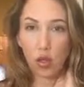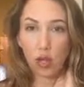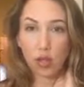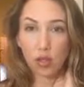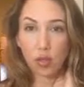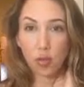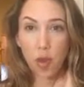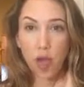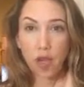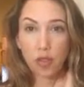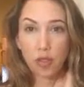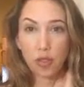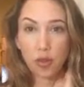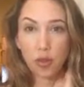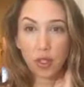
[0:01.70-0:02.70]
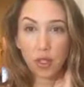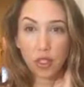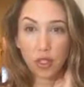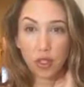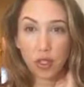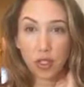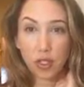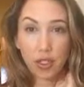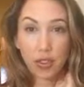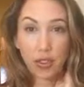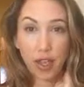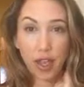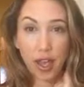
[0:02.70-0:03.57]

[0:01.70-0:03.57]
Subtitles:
Okay, so back to attorneys.